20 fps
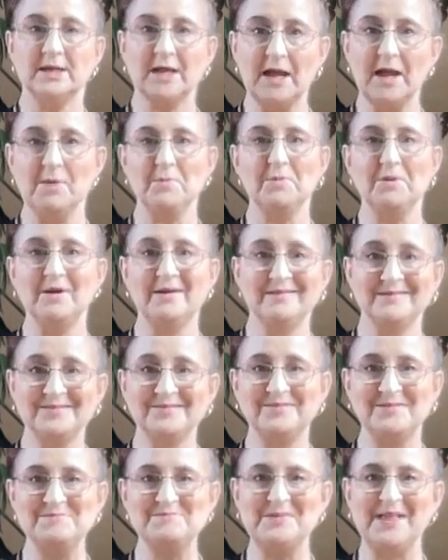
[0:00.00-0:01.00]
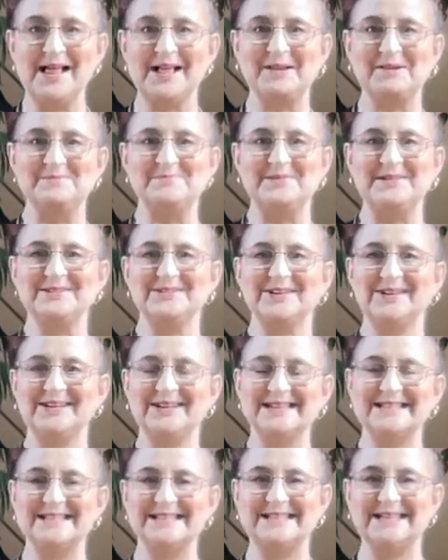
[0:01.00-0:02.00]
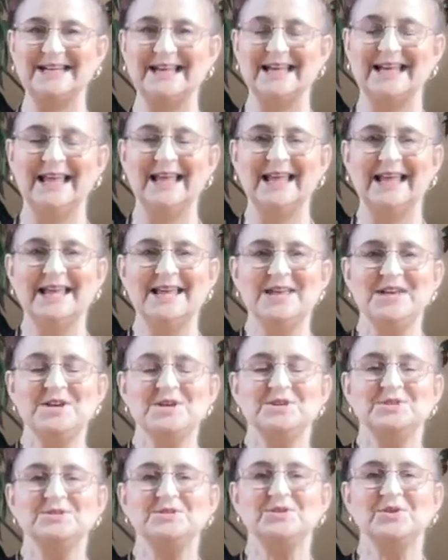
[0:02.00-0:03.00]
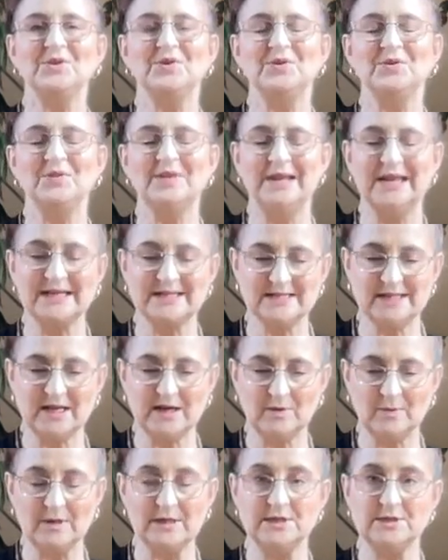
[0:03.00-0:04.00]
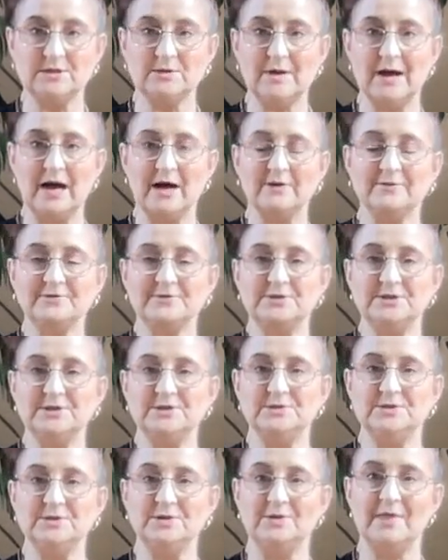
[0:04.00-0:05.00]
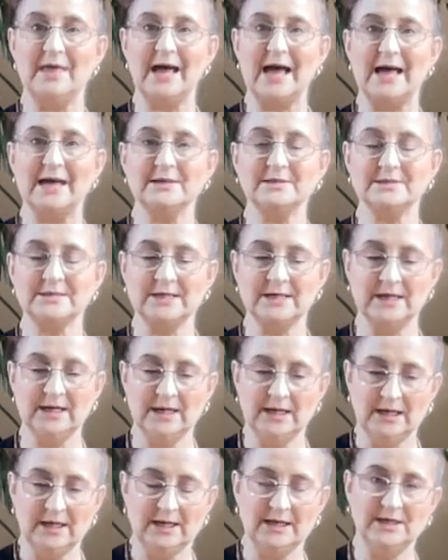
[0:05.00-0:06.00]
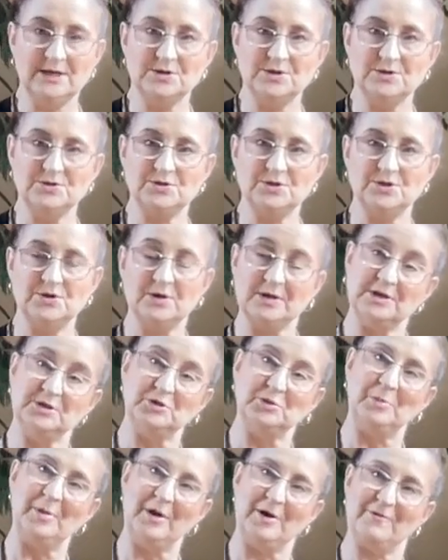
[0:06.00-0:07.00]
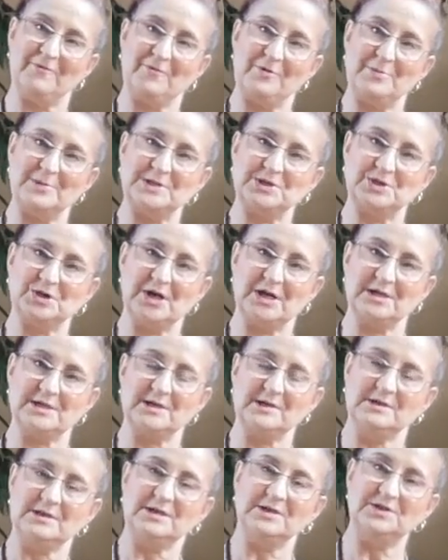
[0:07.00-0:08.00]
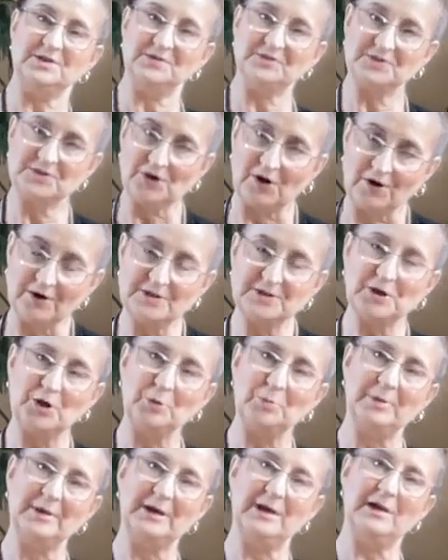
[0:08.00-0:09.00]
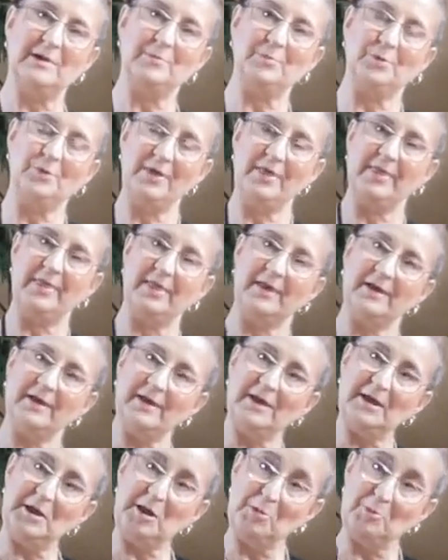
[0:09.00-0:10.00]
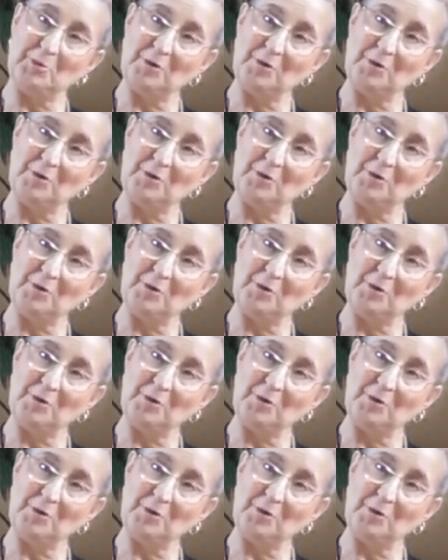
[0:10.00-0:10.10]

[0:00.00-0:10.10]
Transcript: the camera went black on me, so I couldn't see. So the next thing you want to do after you do that is you're going to do a piriformis stretch. So you've started to open it up with a hip